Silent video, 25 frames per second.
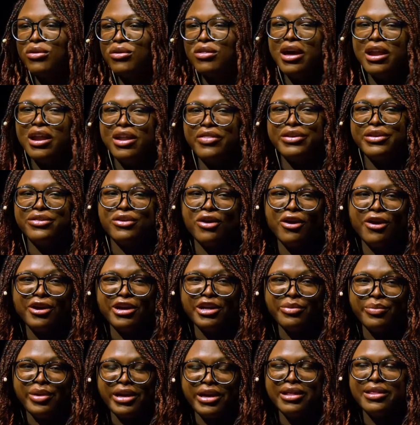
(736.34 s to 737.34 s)
a lot of these
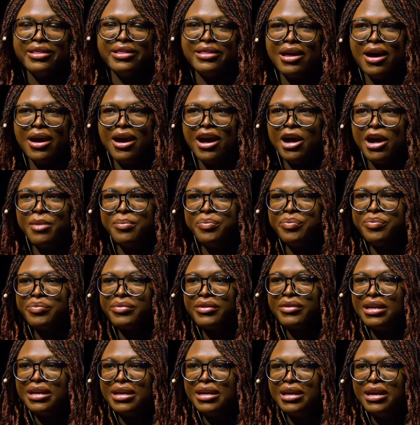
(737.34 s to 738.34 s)
arguments.
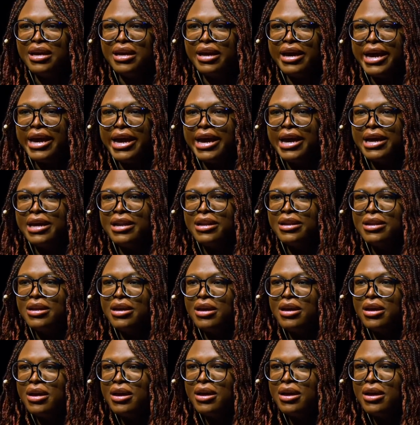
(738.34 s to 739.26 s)
And